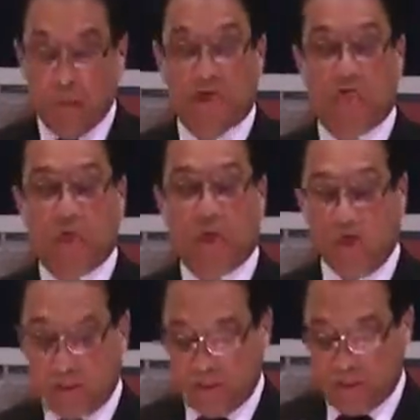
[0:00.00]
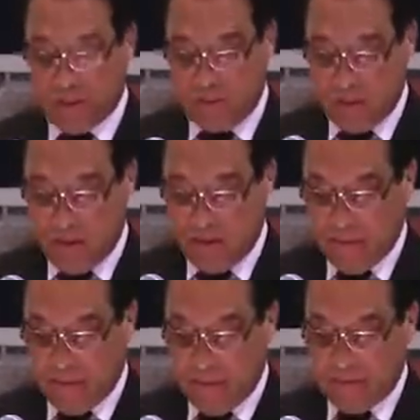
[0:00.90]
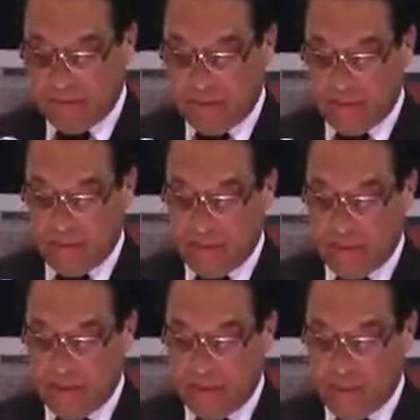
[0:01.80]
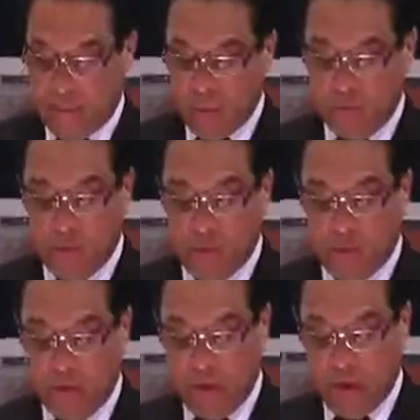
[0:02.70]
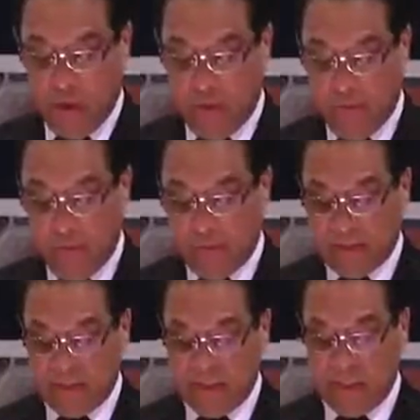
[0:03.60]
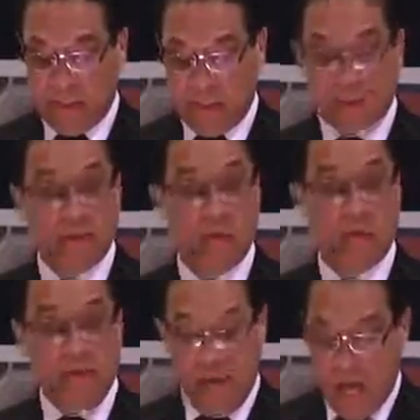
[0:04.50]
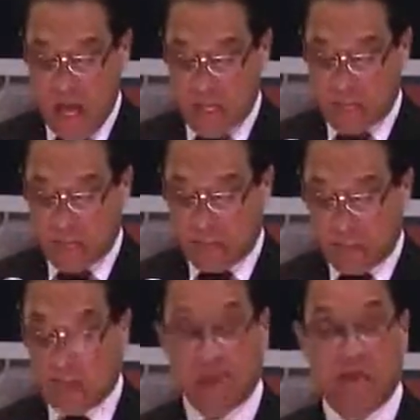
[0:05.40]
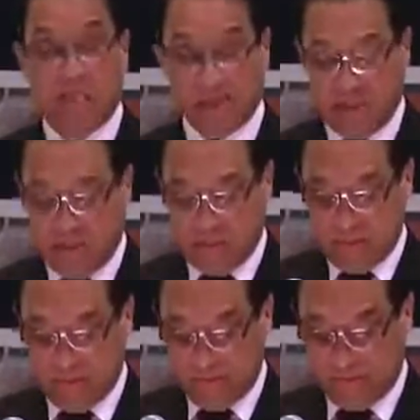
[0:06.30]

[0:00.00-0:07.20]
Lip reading: We are fully cognizant of the importance of this stability, both to you, the members of the Chamber, and to external investors.